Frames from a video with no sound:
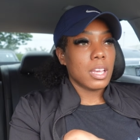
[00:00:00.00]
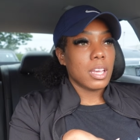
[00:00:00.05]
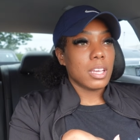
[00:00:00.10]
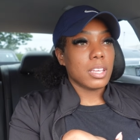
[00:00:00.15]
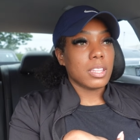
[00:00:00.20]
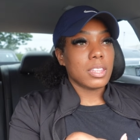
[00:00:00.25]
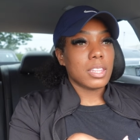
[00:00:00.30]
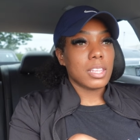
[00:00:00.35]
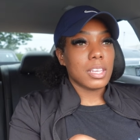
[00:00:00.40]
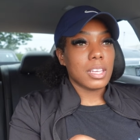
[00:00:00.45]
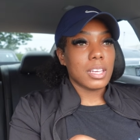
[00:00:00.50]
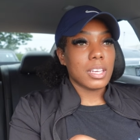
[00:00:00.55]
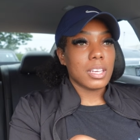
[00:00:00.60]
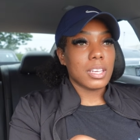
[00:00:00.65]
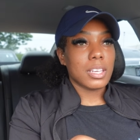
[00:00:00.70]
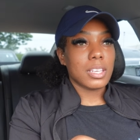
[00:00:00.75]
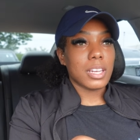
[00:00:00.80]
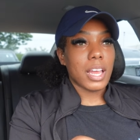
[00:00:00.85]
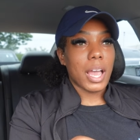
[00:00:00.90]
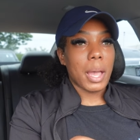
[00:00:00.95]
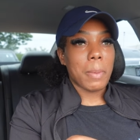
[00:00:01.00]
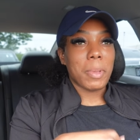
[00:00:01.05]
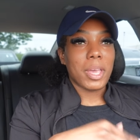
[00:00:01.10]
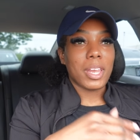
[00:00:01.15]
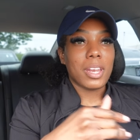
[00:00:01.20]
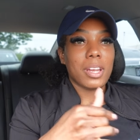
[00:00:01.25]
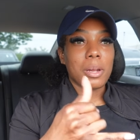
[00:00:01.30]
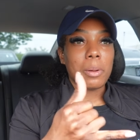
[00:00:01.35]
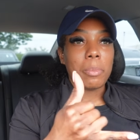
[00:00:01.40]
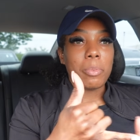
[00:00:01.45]
and then I
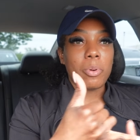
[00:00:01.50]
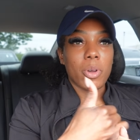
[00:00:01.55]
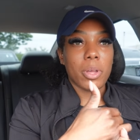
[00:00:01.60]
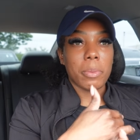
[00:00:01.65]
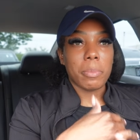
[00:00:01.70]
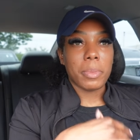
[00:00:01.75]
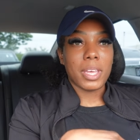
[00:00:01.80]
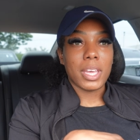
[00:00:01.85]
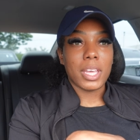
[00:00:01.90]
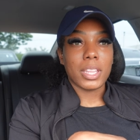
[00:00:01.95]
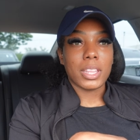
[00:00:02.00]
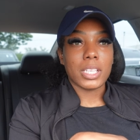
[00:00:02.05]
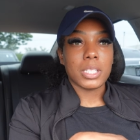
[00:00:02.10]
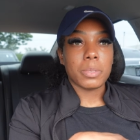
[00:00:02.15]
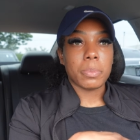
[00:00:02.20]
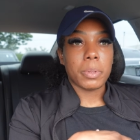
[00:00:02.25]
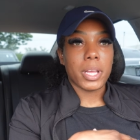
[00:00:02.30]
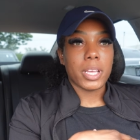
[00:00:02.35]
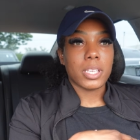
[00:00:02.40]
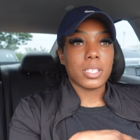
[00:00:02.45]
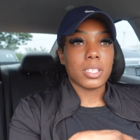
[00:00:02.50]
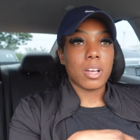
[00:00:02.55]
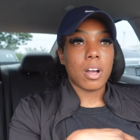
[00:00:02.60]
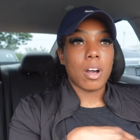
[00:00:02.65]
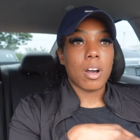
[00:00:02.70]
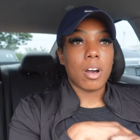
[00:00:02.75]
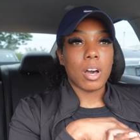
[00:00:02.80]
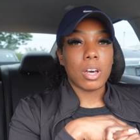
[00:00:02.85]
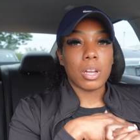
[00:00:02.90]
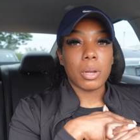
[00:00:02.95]
made an appointment at this place
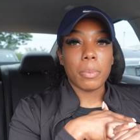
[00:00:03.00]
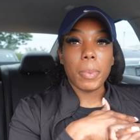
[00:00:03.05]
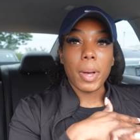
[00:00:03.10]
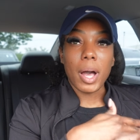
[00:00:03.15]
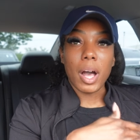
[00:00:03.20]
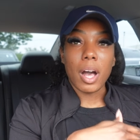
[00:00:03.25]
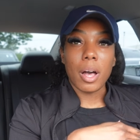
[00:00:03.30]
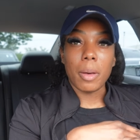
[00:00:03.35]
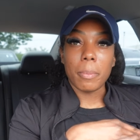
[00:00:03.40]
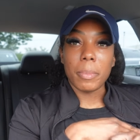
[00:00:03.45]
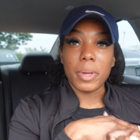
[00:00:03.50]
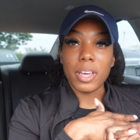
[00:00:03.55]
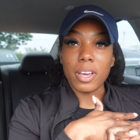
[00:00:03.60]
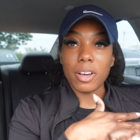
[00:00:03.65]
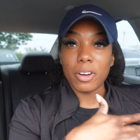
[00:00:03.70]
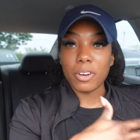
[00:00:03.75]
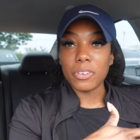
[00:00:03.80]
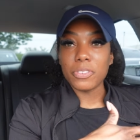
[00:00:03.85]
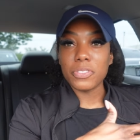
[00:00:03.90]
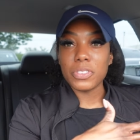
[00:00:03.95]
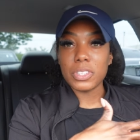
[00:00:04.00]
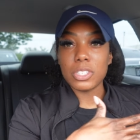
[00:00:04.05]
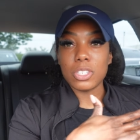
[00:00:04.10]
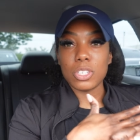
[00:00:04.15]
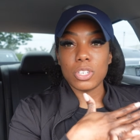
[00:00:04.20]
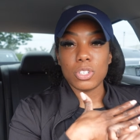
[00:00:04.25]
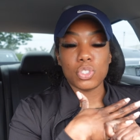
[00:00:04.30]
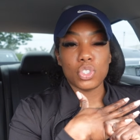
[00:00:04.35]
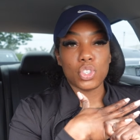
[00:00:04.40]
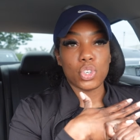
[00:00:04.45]
called Palm Health
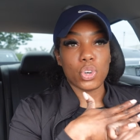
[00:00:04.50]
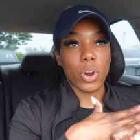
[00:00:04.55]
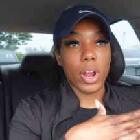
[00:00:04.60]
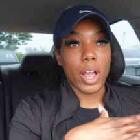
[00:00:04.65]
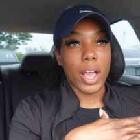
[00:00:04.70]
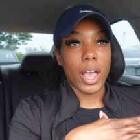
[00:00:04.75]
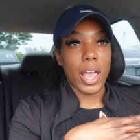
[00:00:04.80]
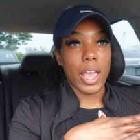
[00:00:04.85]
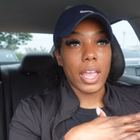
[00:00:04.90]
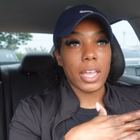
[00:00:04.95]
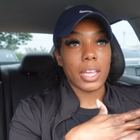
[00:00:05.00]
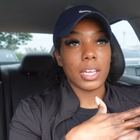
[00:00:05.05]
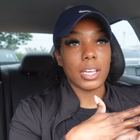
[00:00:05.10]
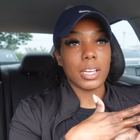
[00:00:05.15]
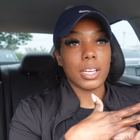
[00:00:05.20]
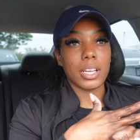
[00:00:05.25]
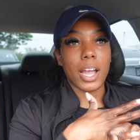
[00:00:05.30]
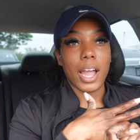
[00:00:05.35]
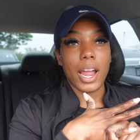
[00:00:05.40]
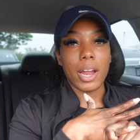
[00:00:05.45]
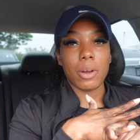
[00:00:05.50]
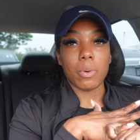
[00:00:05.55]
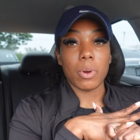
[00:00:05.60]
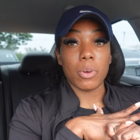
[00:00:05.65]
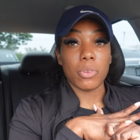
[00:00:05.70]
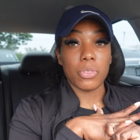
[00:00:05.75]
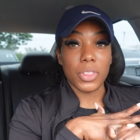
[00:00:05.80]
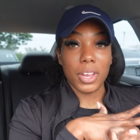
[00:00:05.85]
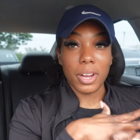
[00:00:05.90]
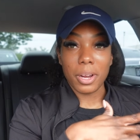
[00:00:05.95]
to try
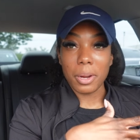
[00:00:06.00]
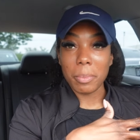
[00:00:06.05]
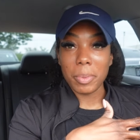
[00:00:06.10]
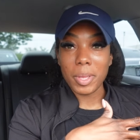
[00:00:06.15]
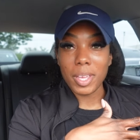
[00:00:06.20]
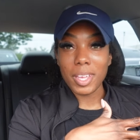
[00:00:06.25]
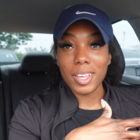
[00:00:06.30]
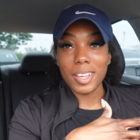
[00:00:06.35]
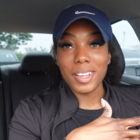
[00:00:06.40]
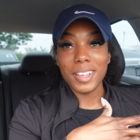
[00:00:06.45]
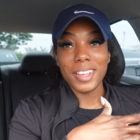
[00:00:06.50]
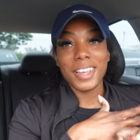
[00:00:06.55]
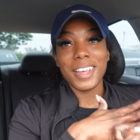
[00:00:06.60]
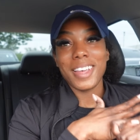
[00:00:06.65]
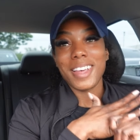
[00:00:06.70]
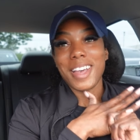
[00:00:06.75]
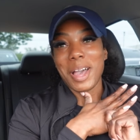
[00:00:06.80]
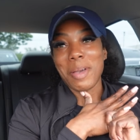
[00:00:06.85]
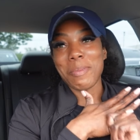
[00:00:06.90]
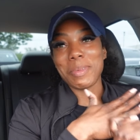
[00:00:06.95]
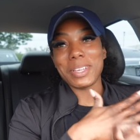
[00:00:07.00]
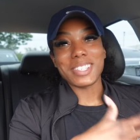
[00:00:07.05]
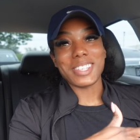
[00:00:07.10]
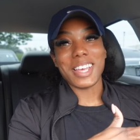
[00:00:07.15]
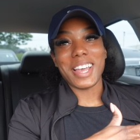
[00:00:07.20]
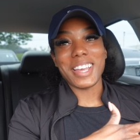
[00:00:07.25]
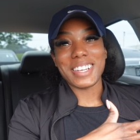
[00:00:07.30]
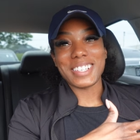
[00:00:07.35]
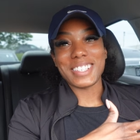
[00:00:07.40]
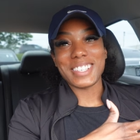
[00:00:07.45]
cryotherapy. I'm
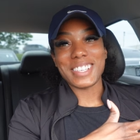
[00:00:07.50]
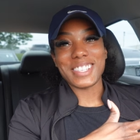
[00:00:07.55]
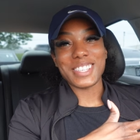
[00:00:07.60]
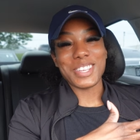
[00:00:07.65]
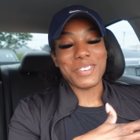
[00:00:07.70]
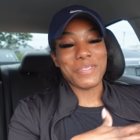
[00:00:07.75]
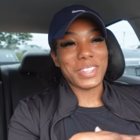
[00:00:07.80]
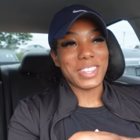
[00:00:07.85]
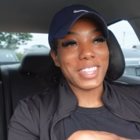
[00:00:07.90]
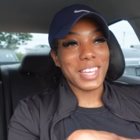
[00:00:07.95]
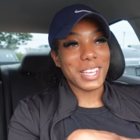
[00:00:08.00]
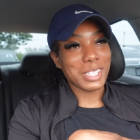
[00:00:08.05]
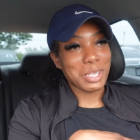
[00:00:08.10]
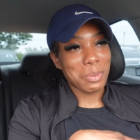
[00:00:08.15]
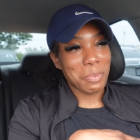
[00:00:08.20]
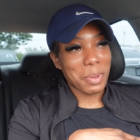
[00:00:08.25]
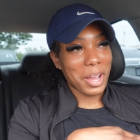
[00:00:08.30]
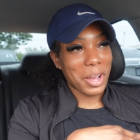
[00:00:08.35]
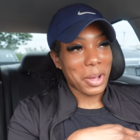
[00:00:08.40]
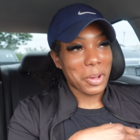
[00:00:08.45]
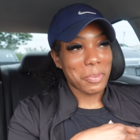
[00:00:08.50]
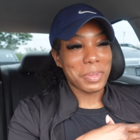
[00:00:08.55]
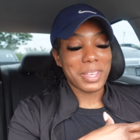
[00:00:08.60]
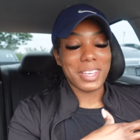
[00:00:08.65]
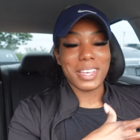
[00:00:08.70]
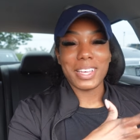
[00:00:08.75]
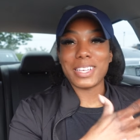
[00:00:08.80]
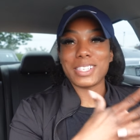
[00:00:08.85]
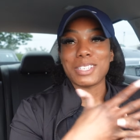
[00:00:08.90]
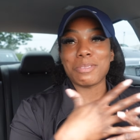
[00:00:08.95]
excited to see what that's about
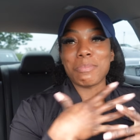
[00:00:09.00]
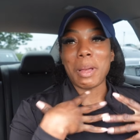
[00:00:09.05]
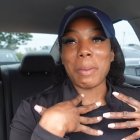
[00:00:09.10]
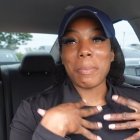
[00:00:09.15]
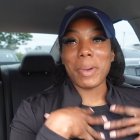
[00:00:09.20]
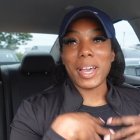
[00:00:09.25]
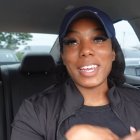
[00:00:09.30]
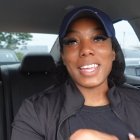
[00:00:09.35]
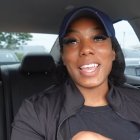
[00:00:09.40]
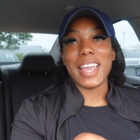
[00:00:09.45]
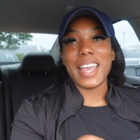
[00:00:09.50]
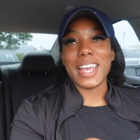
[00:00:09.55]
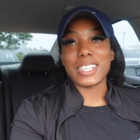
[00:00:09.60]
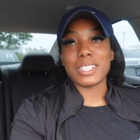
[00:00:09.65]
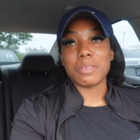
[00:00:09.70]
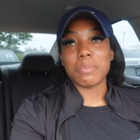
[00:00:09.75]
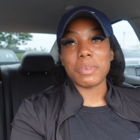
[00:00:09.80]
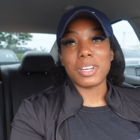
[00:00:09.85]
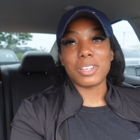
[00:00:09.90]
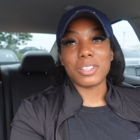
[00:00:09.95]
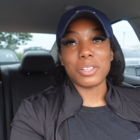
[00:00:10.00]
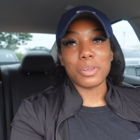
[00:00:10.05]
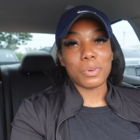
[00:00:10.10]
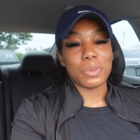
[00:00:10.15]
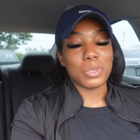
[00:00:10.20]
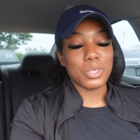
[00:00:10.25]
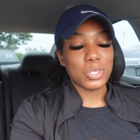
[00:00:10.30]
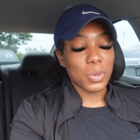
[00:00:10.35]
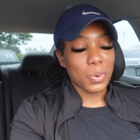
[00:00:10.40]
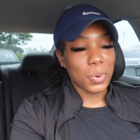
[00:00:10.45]
because my body has been a little
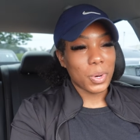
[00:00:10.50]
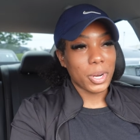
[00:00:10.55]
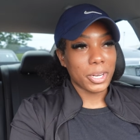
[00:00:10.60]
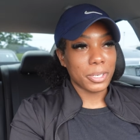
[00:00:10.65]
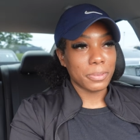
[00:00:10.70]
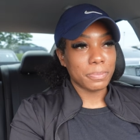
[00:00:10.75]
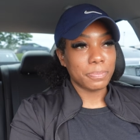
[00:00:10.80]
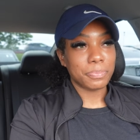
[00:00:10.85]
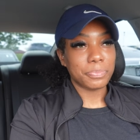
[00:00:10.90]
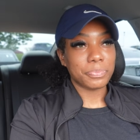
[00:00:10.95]
sore